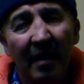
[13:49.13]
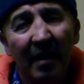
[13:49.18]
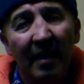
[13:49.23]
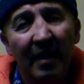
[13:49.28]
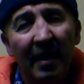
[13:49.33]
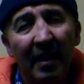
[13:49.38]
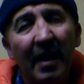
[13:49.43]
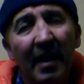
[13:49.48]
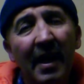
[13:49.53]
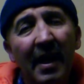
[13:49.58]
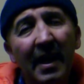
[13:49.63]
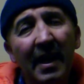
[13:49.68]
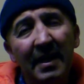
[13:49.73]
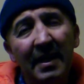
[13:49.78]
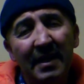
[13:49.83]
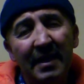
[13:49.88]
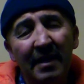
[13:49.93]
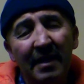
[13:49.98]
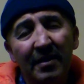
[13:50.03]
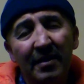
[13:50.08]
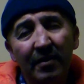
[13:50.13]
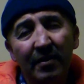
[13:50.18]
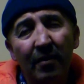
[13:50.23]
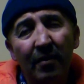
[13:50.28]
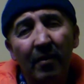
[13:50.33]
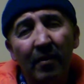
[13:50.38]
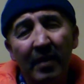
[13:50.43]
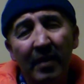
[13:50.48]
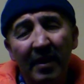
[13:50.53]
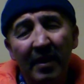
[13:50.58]
is
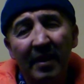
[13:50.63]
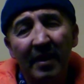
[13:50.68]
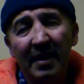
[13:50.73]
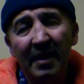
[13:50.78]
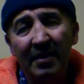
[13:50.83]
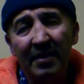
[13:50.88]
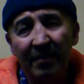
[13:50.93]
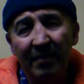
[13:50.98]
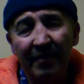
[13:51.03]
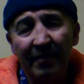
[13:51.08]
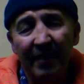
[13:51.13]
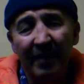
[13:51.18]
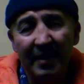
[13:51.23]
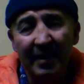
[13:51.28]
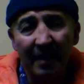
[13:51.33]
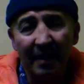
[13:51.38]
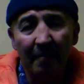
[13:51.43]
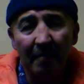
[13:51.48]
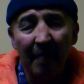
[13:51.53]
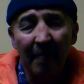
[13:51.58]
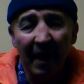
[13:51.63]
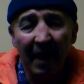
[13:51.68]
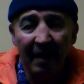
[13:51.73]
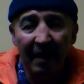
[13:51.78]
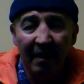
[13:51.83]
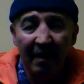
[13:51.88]
stored in this universal mind.